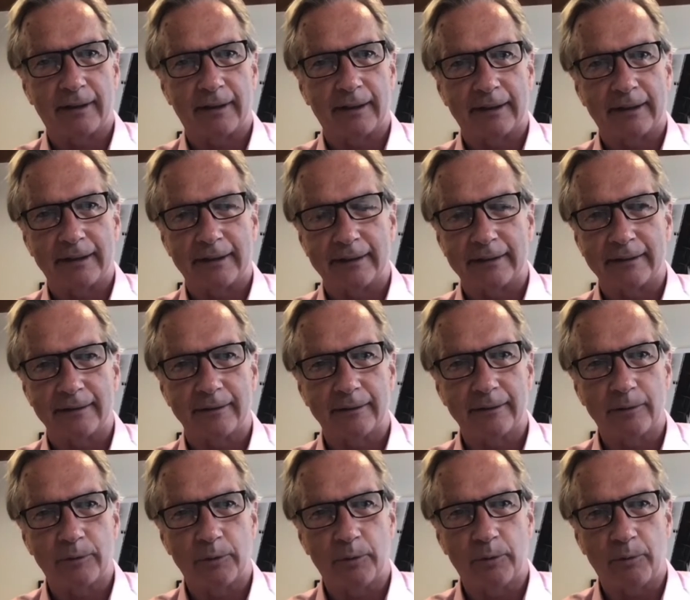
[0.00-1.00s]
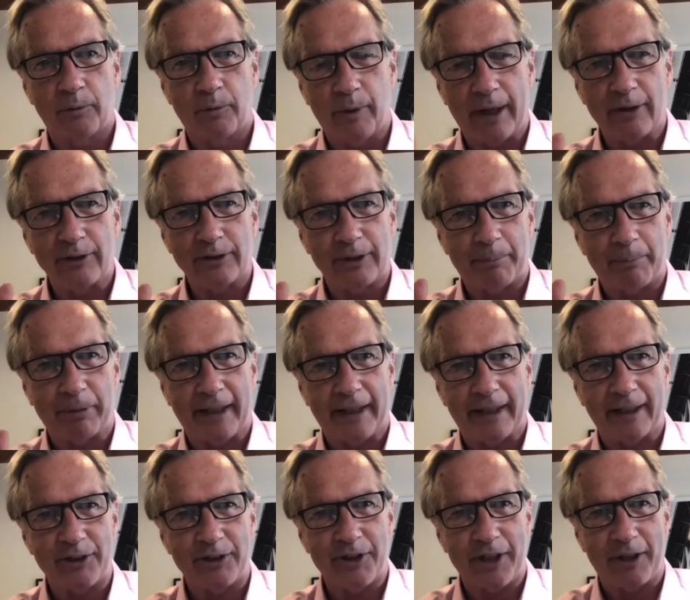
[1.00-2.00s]
Uh, where does the
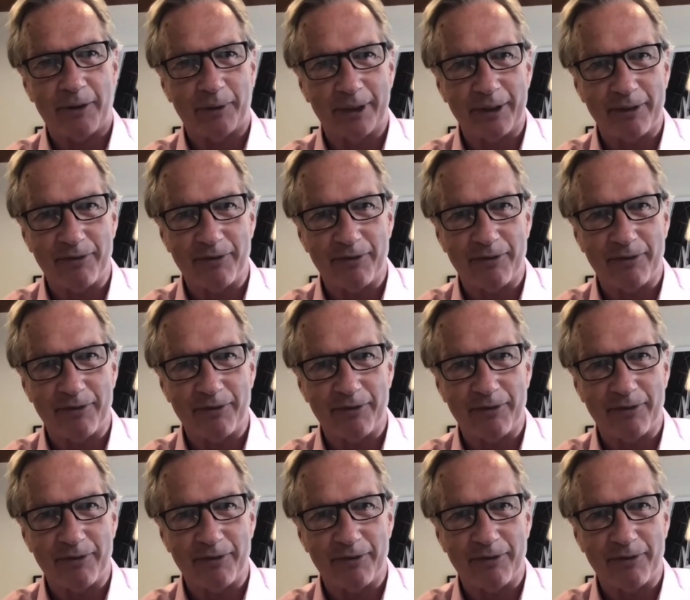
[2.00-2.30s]
planet generally